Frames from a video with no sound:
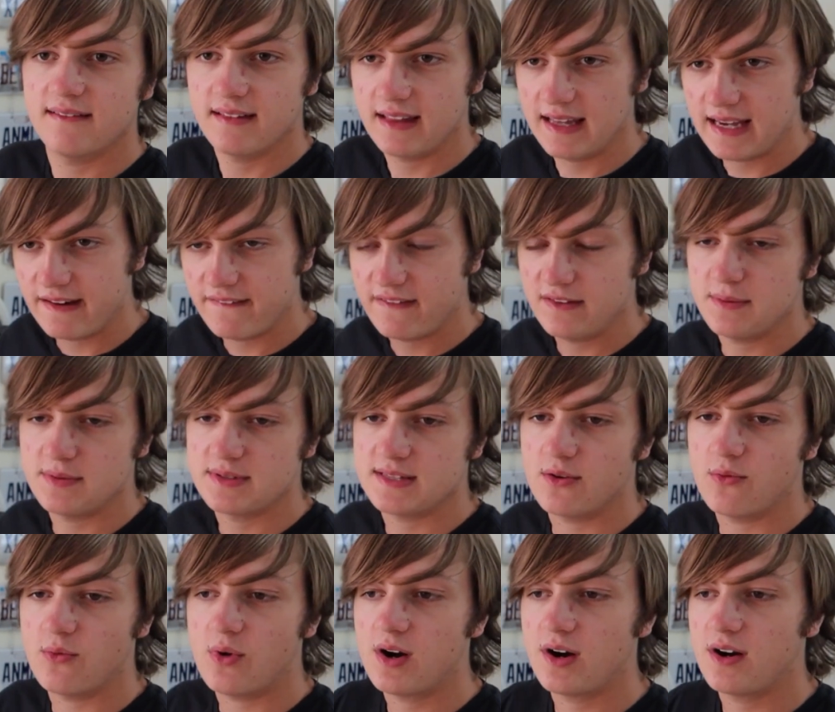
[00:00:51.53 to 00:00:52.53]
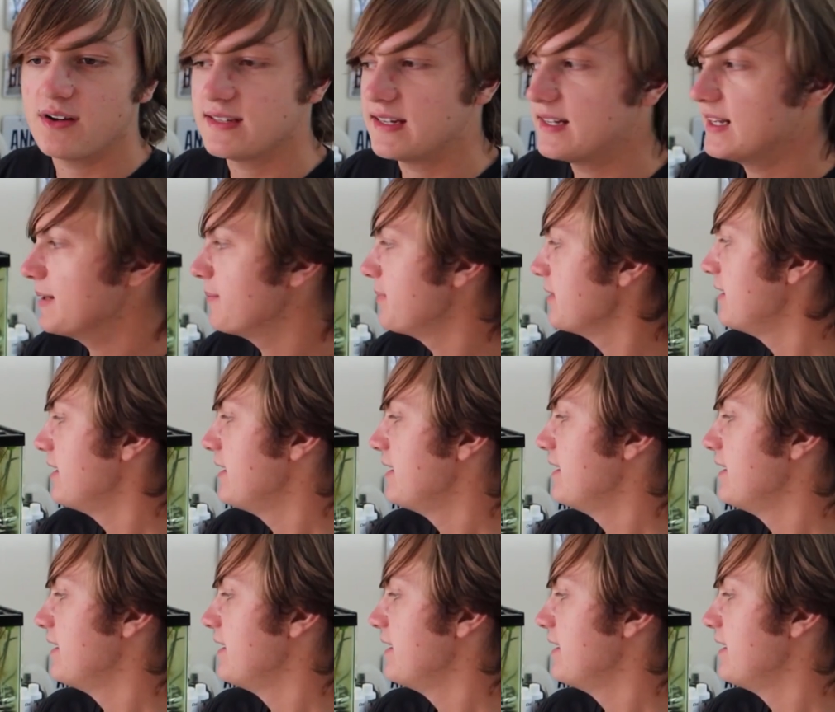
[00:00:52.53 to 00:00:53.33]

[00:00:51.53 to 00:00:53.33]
land, 50% water setup.